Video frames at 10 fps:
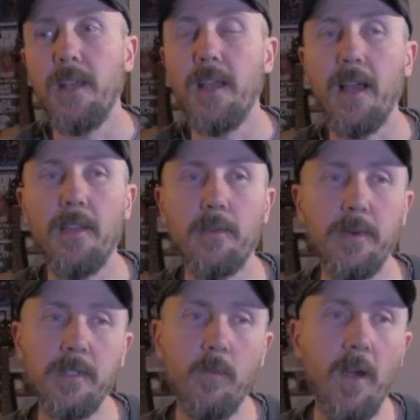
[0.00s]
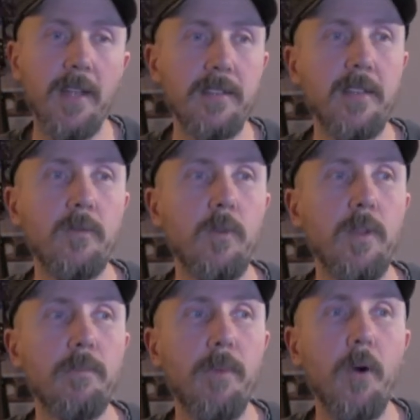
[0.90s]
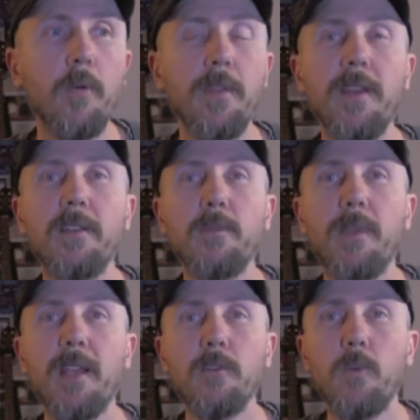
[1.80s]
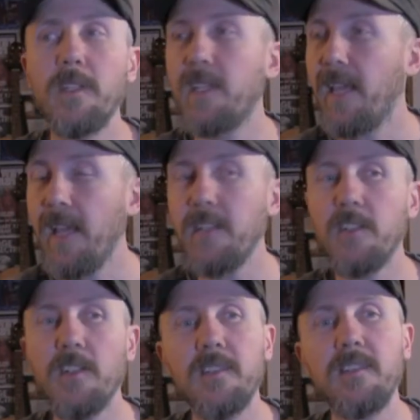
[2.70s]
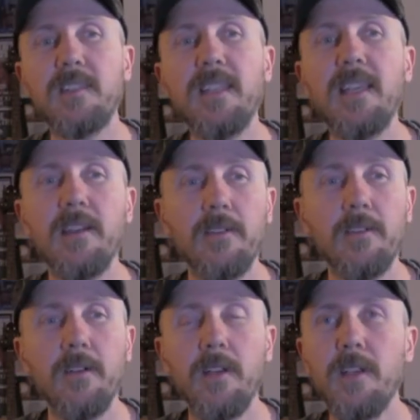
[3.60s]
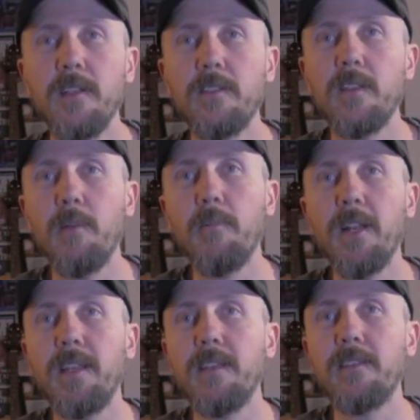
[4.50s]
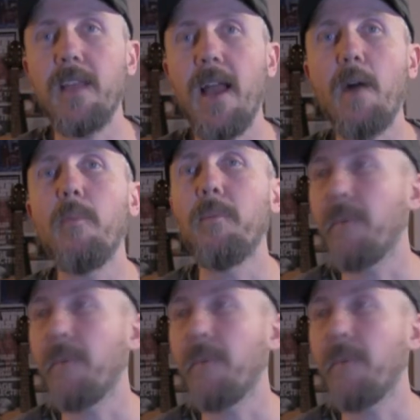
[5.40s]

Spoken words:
The reason why it's in with both is because we can't just steal somebody's album